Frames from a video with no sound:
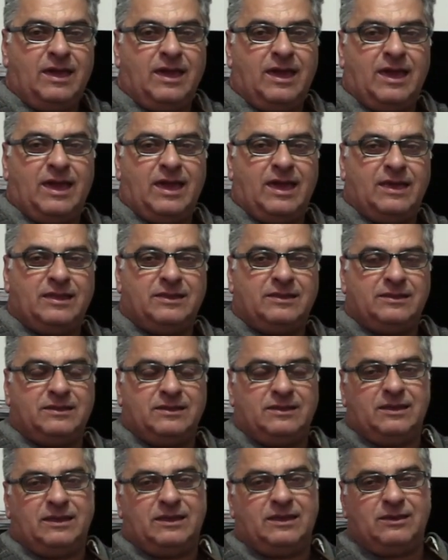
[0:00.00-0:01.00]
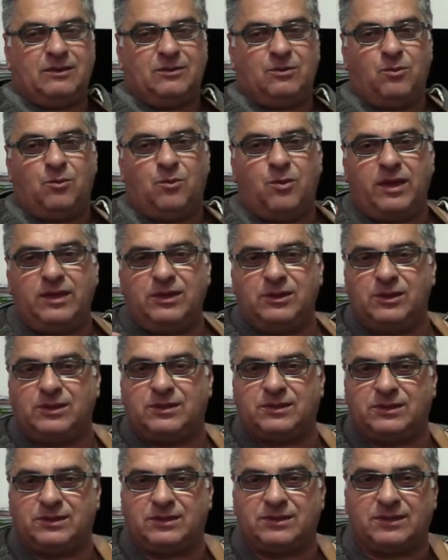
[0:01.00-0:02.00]
and when
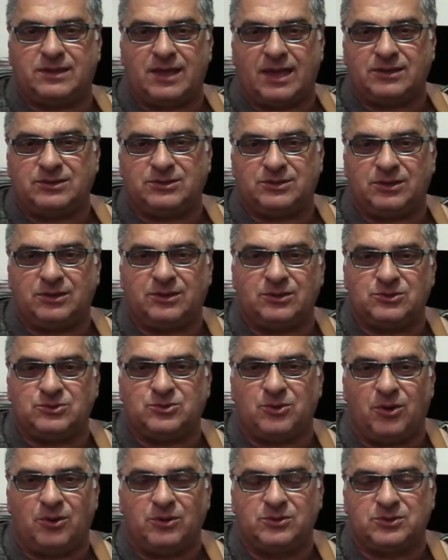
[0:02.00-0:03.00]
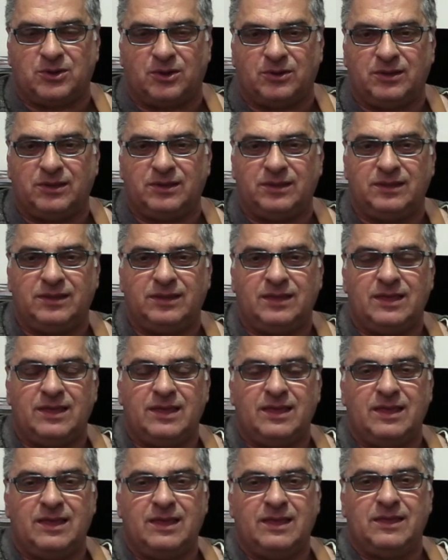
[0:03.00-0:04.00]
you touch the controls on it,
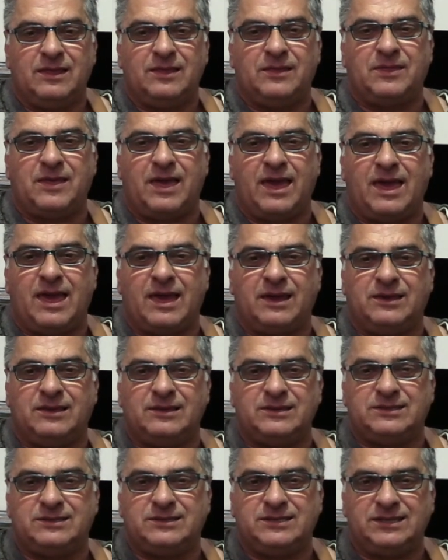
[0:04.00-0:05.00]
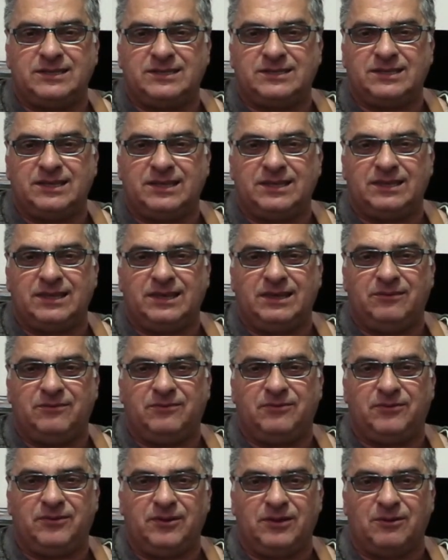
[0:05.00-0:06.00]
they are consistent in
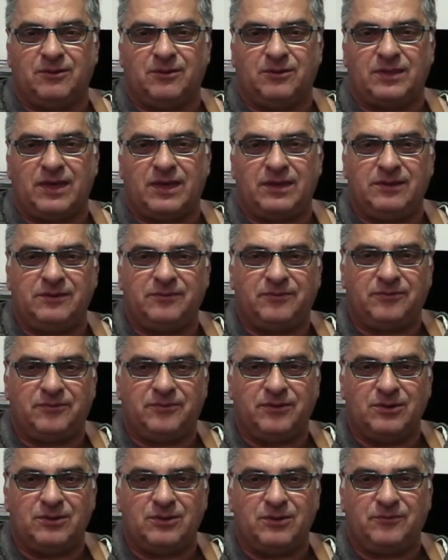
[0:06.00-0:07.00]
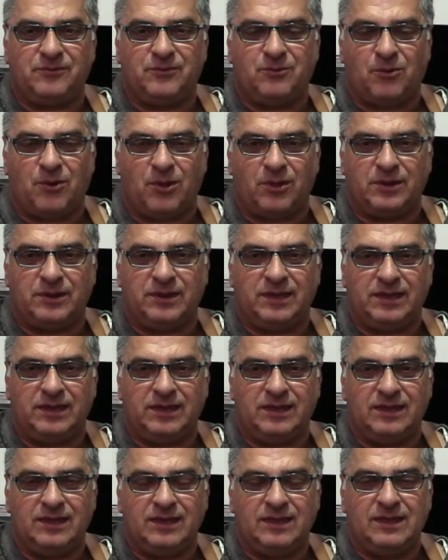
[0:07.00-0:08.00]
feel. They feel of
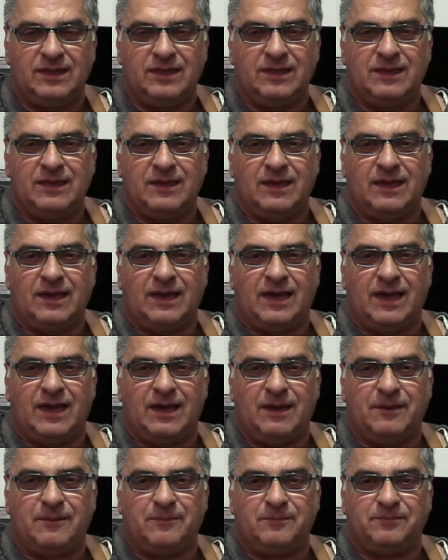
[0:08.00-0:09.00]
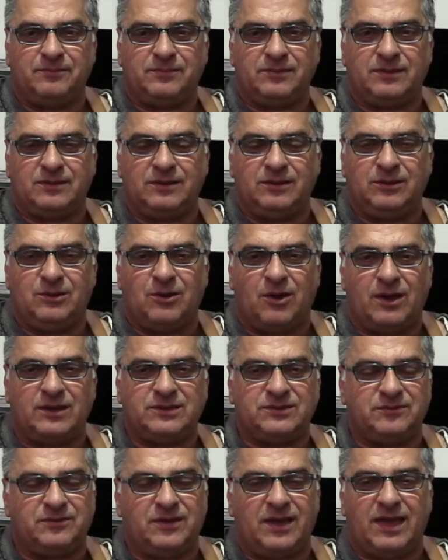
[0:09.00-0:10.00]
quality.
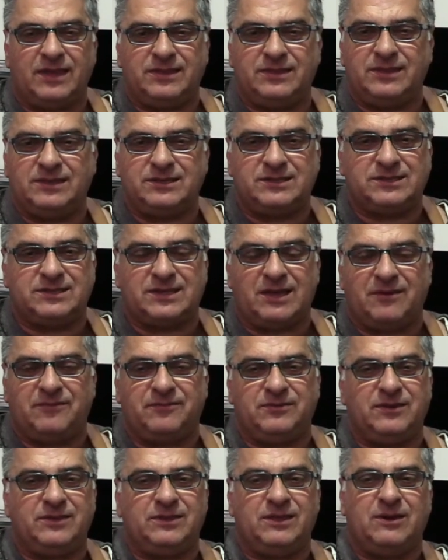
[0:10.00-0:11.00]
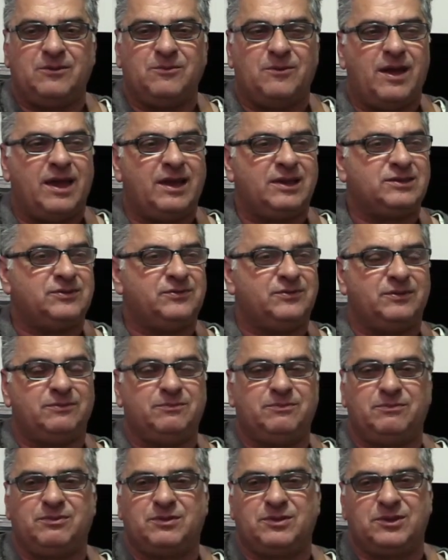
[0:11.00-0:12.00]
Guys have had this stuff in their racks
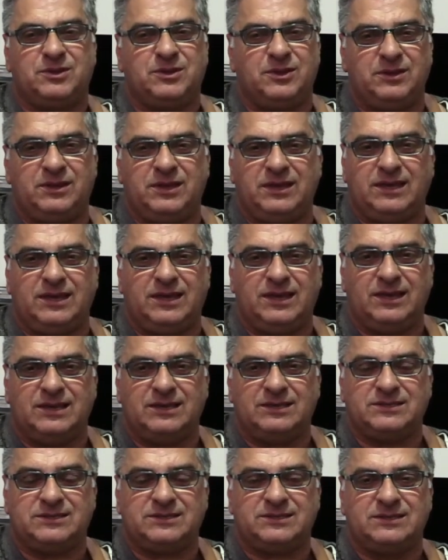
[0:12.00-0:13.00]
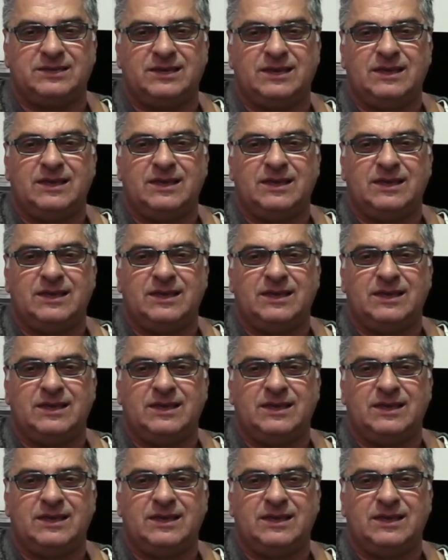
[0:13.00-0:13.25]
for 30 years.